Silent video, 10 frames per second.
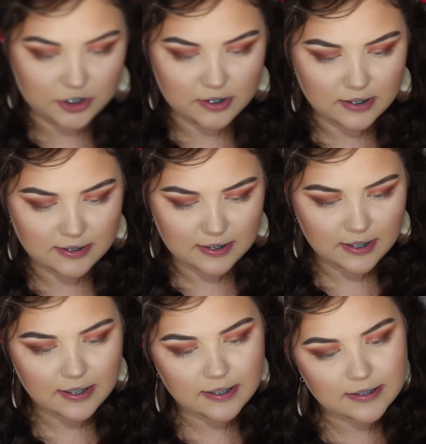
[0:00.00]
This
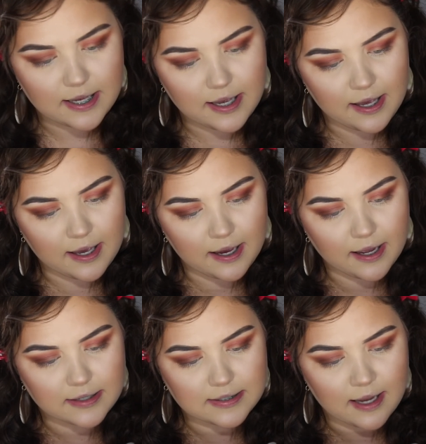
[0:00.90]
is
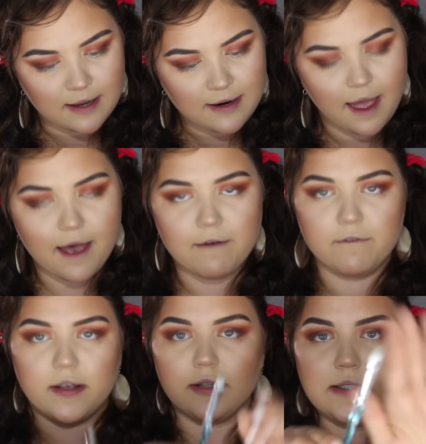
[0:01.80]
a
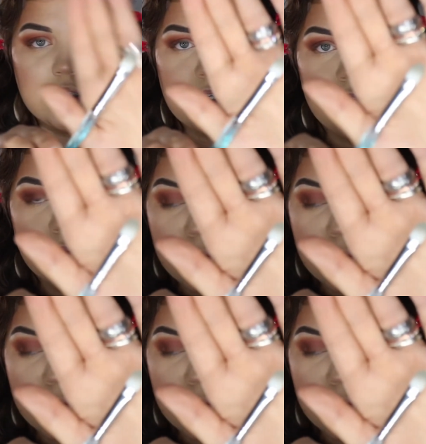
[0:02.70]
10F concealer